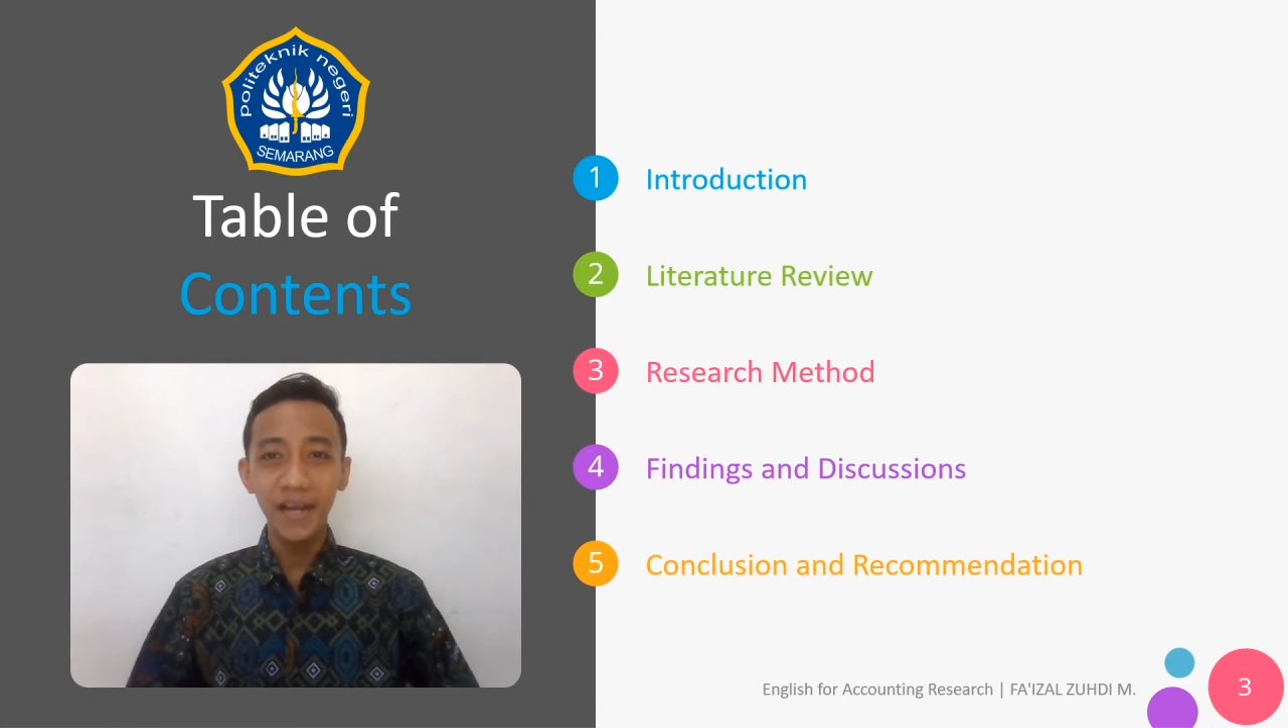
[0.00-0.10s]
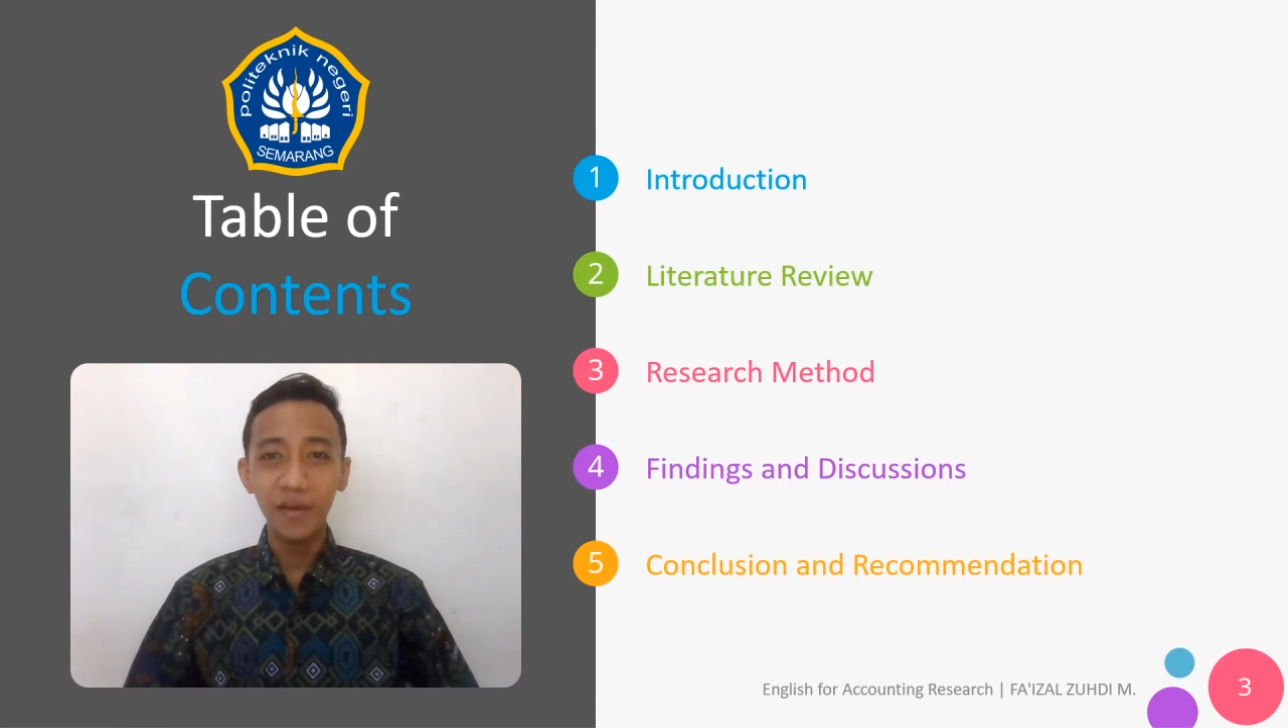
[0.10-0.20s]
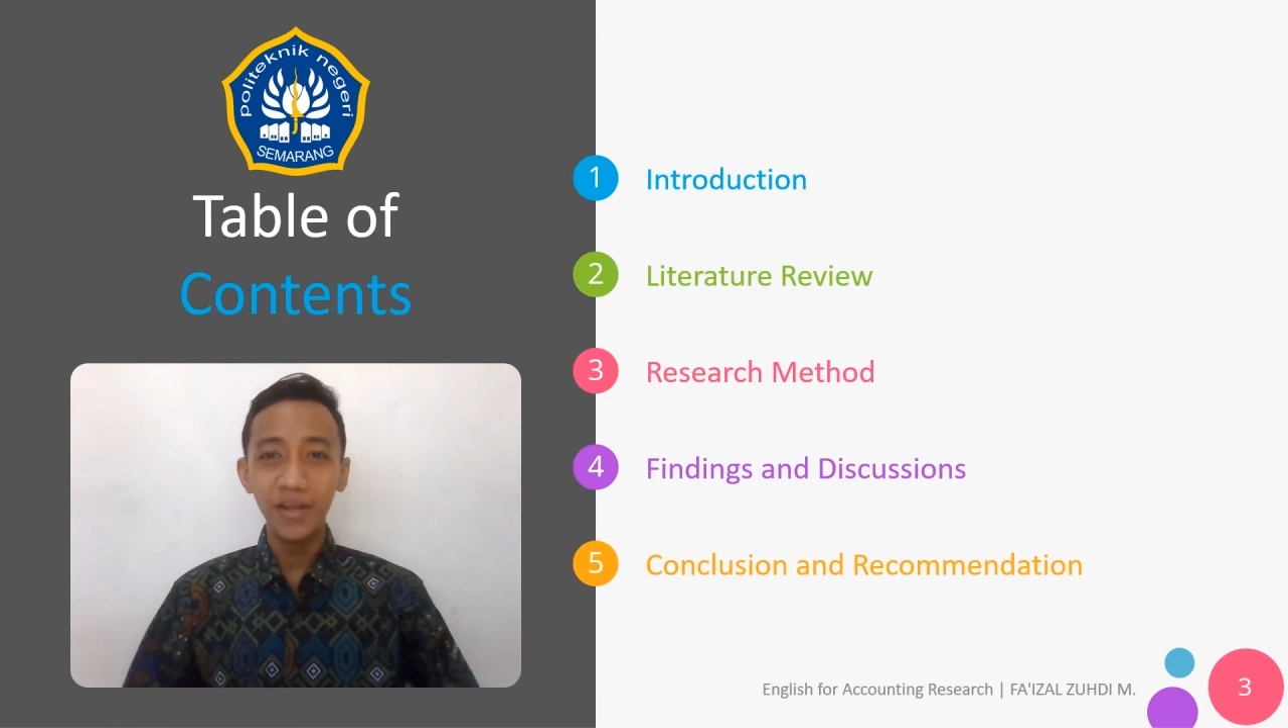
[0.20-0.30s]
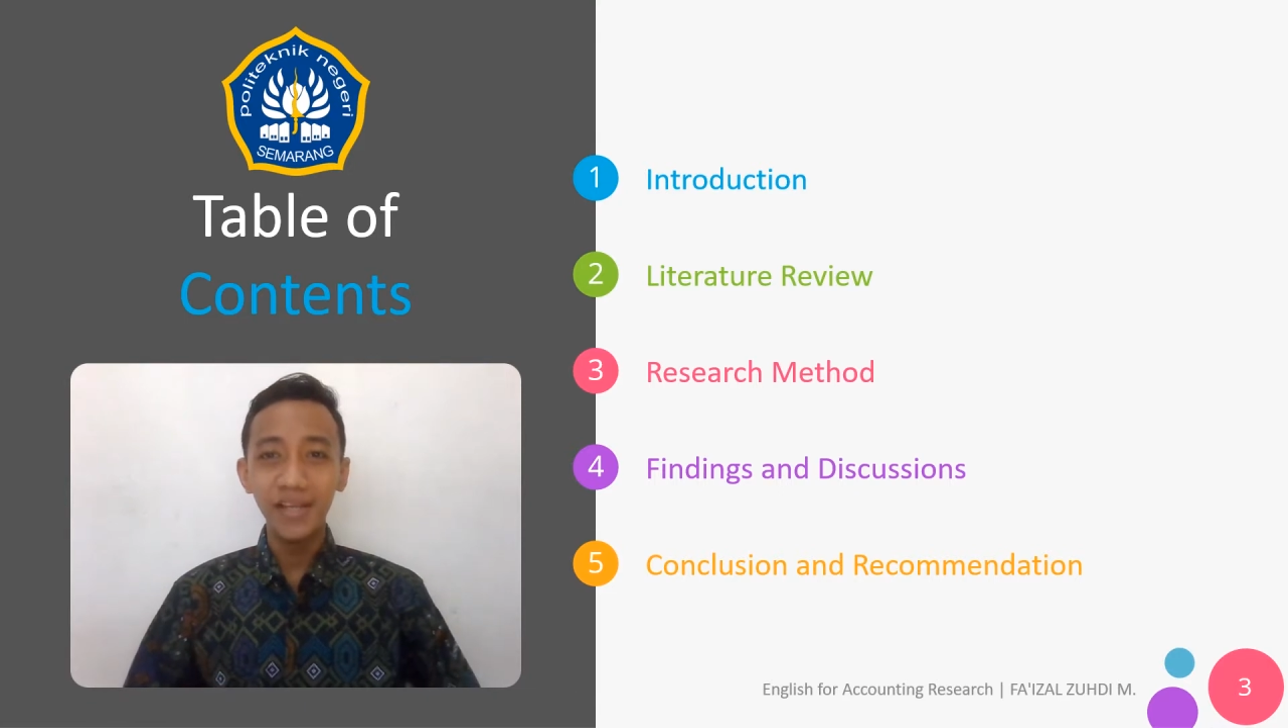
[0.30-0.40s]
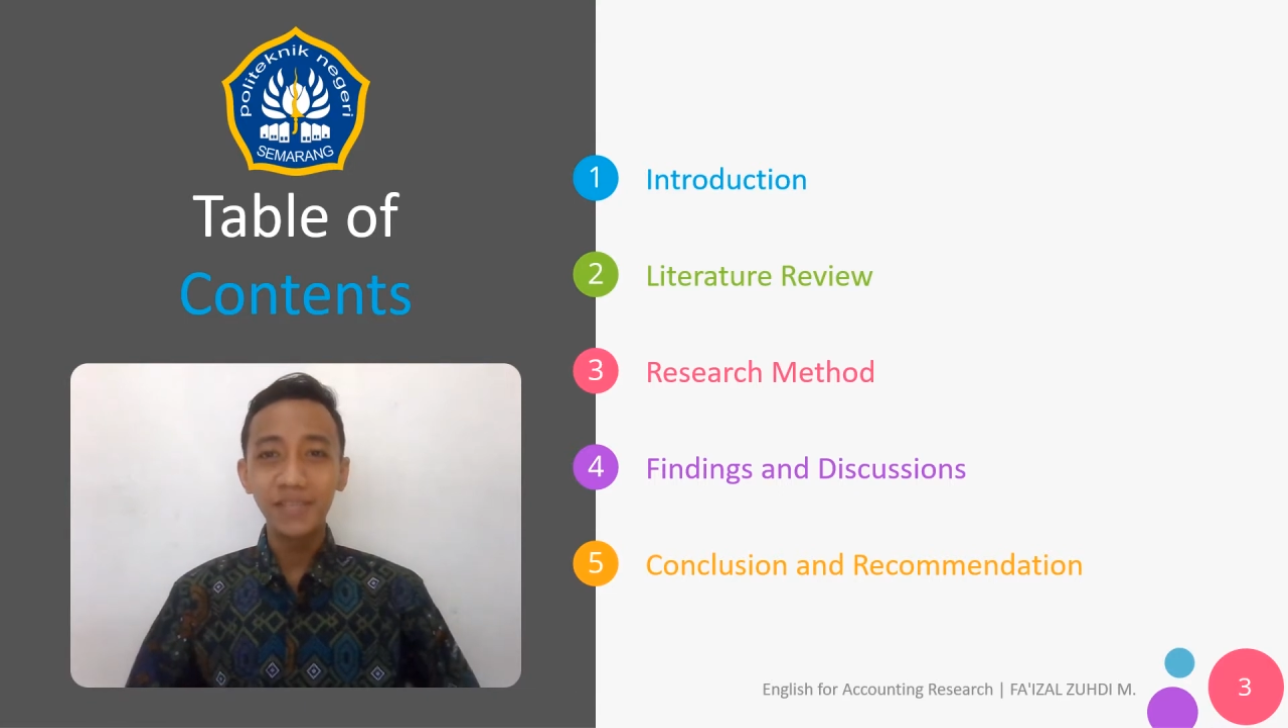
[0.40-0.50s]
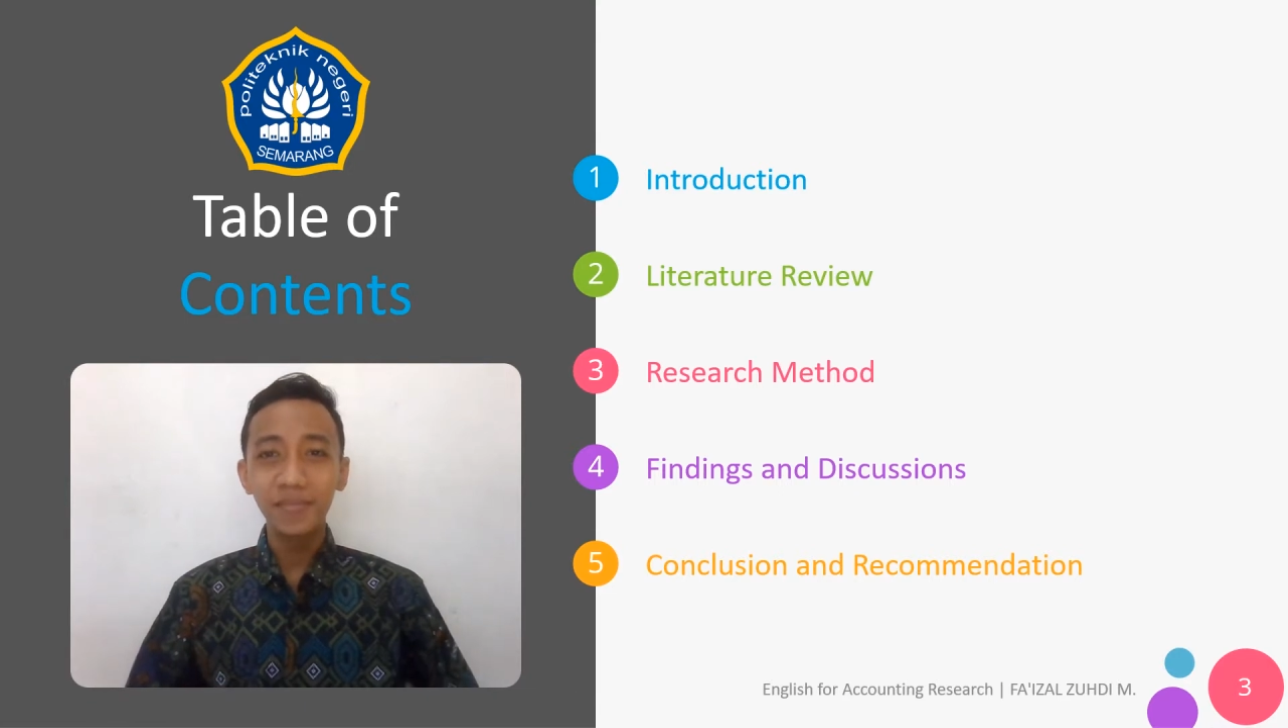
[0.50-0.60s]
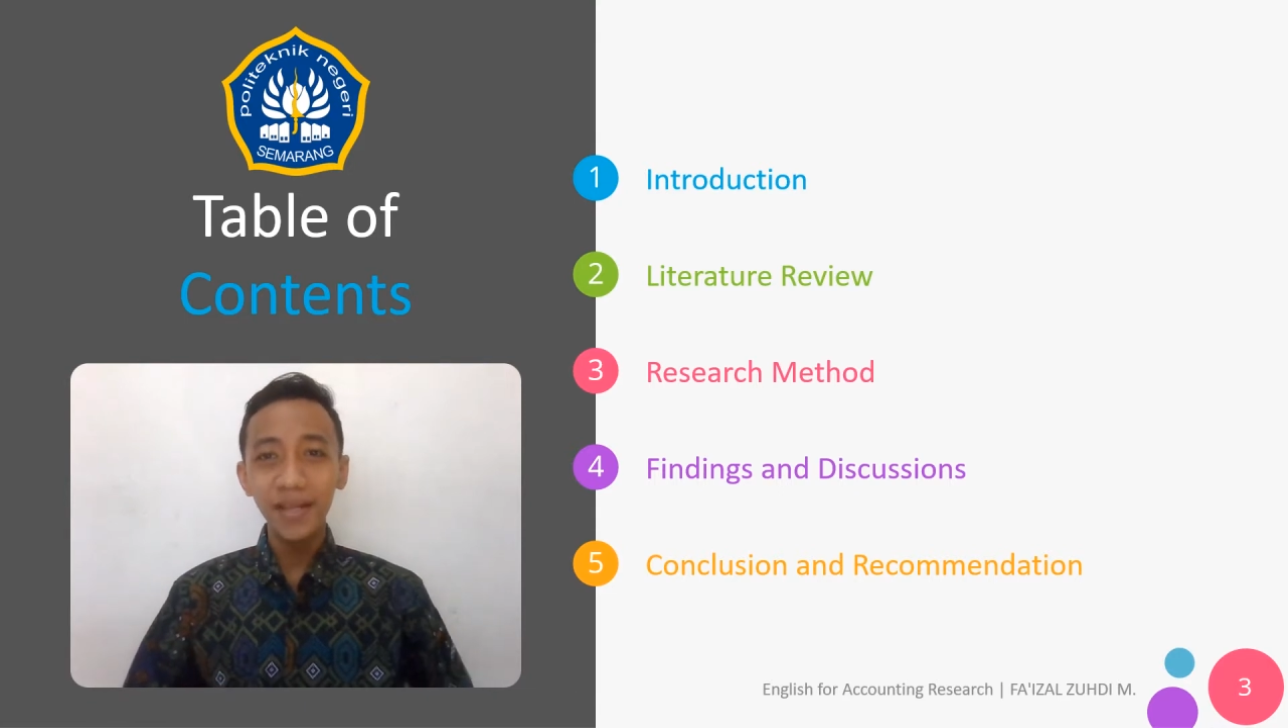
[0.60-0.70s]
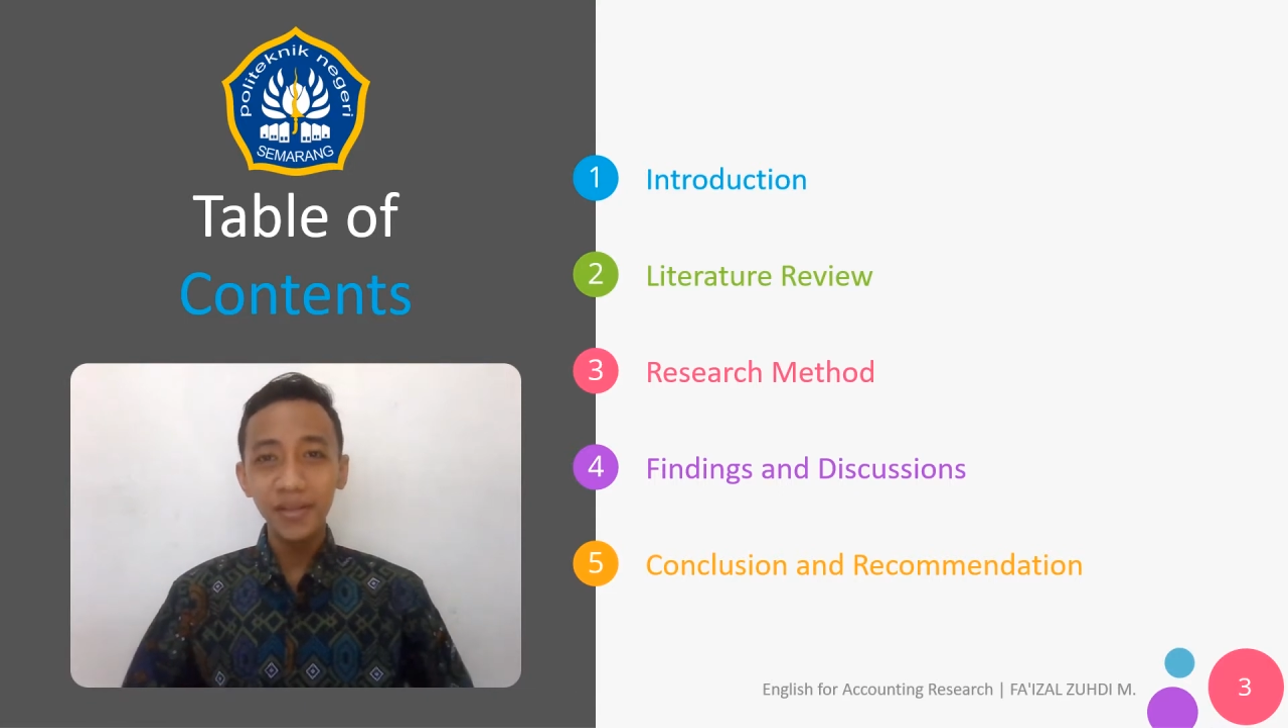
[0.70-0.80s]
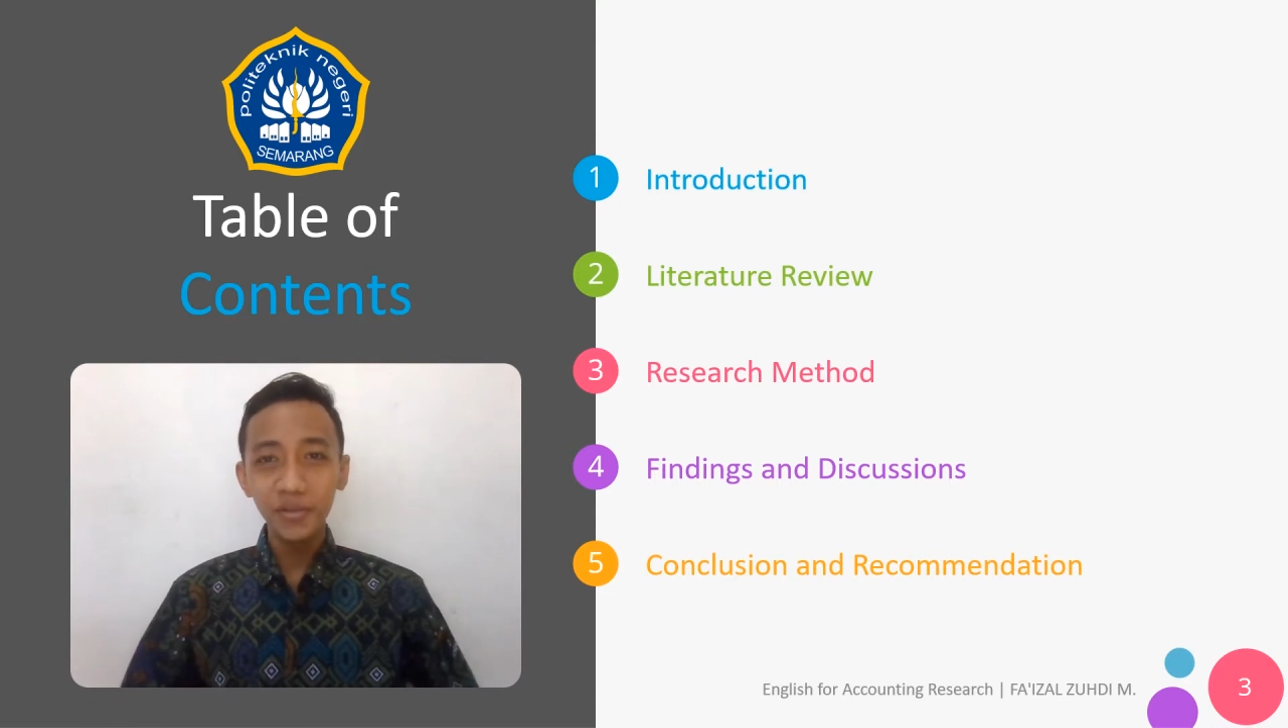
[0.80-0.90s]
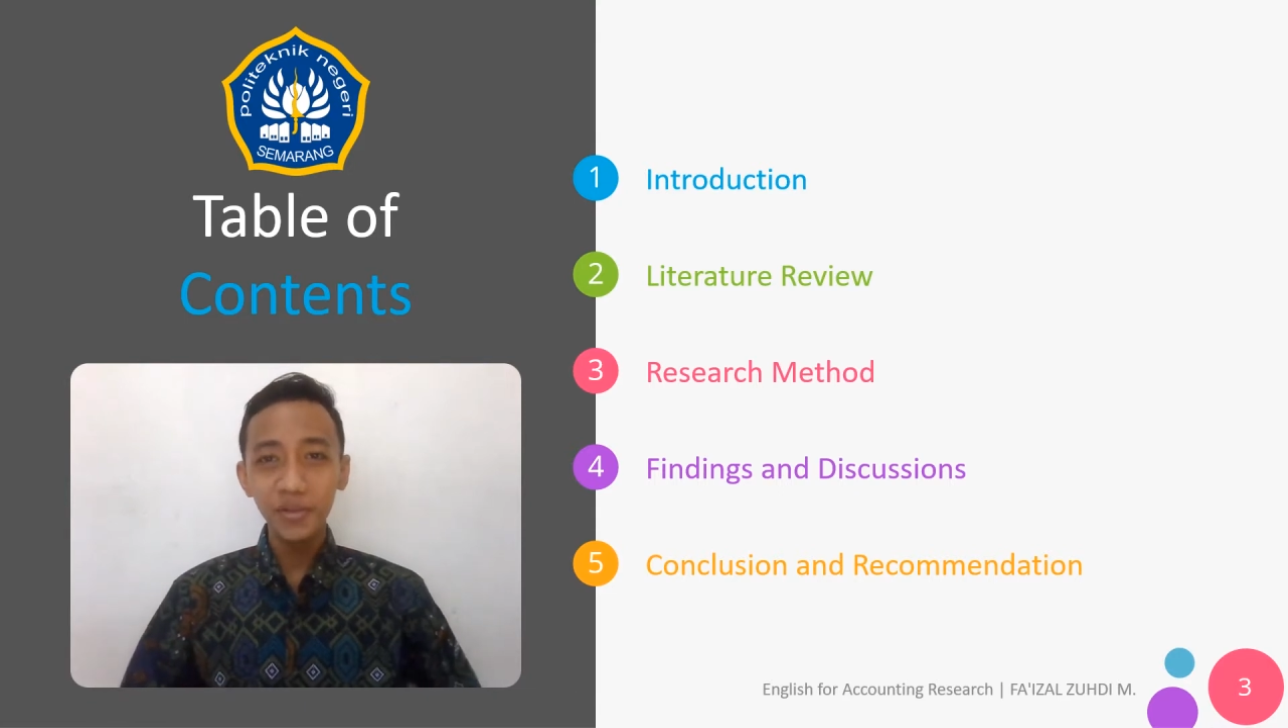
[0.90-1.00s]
I will explain